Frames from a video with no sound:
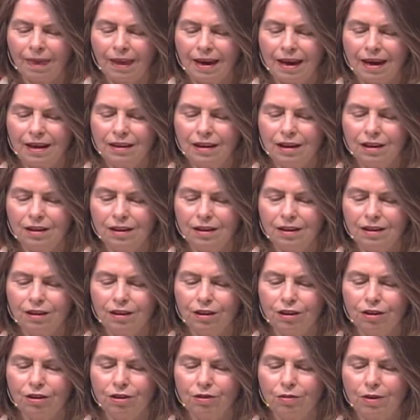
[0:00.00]
And then
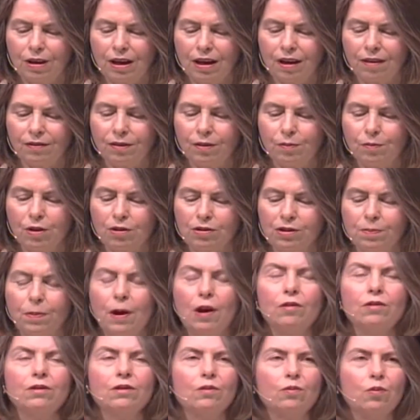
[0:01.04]
you have the most
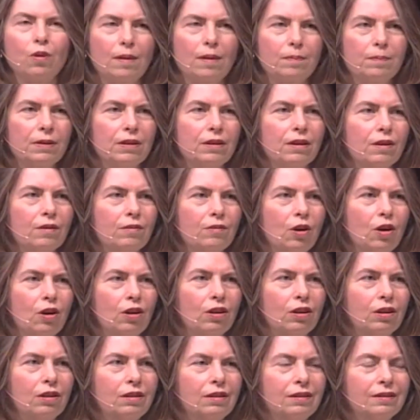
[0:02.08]
potent weapon of
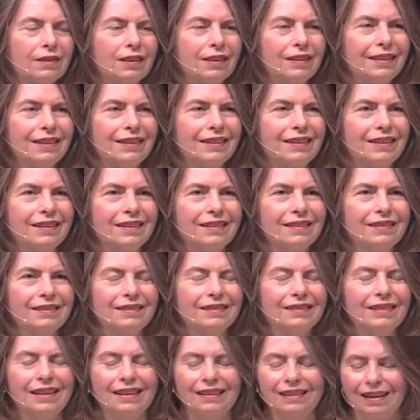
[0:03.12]
all.
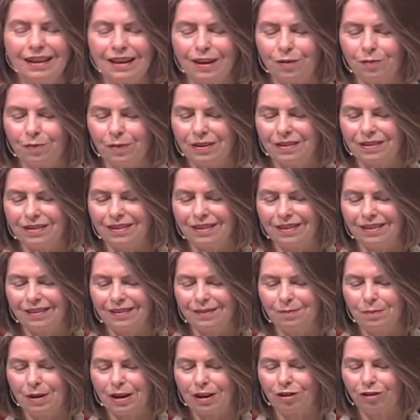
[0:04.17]
I like what uh,
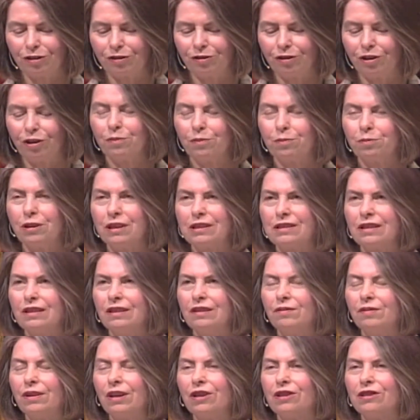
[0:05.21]
Michael Crow, president
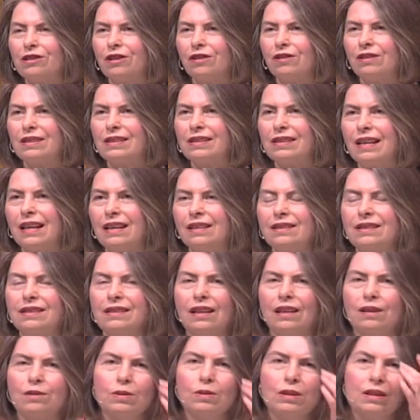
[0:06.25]
of Arizona State,
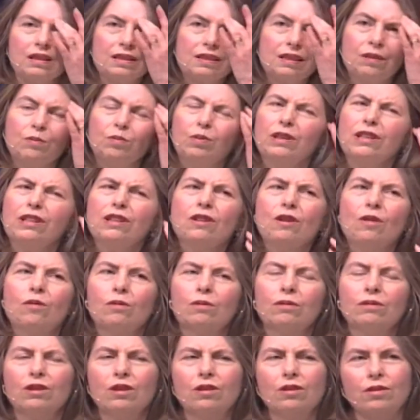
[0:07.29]
said when he said, well, you
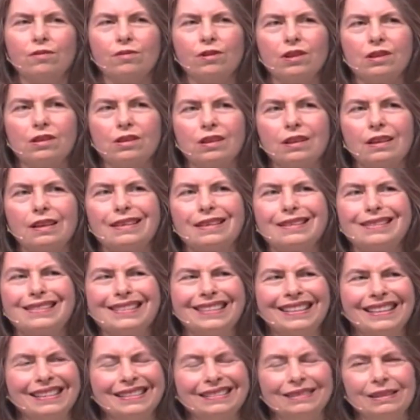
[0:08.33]
know, universities
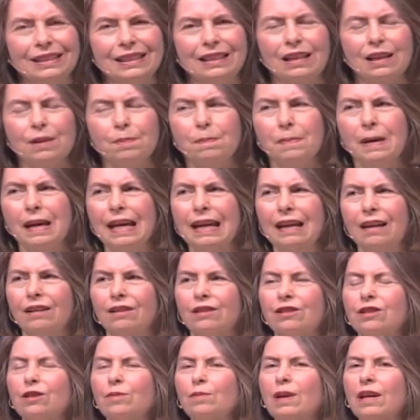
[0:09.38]
and
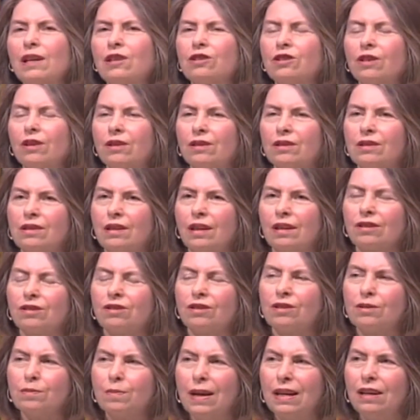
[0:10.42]
compared to major other
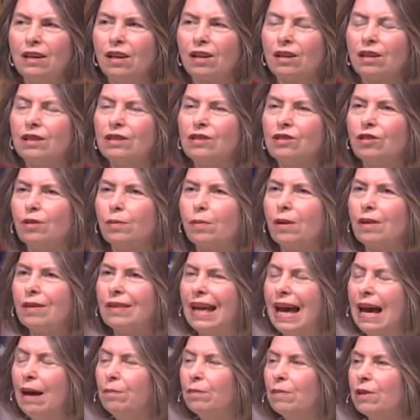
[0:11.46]
sectors, may not contribute
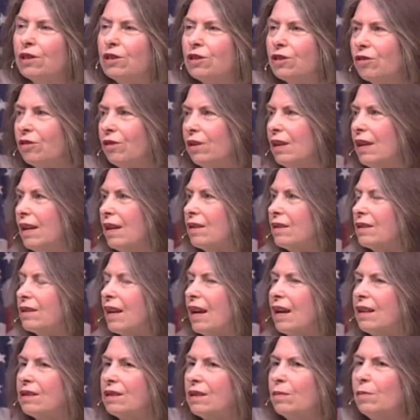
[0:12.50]
that much greenhouse
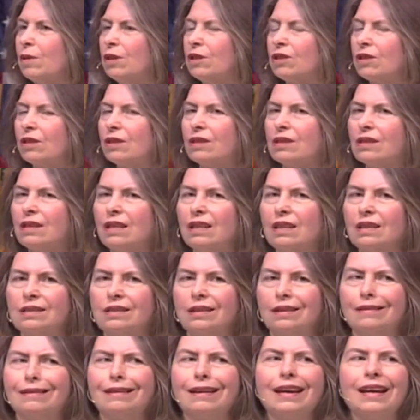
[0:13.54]
gas emissions. And he
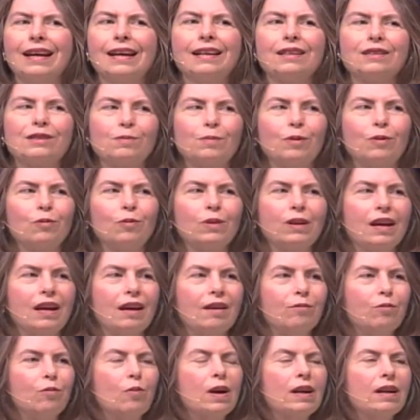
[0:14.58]
said, yes, but we
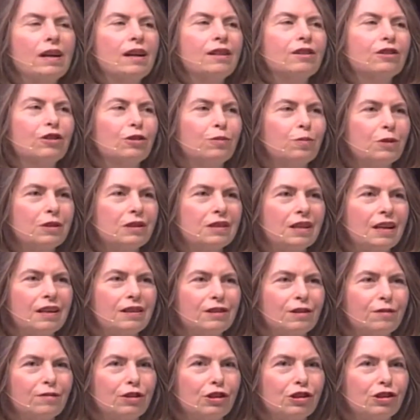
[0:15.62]
have
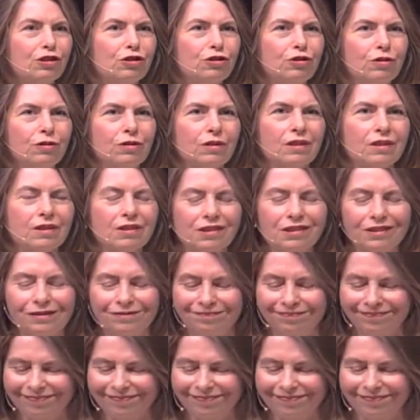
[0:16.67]
100% of the students.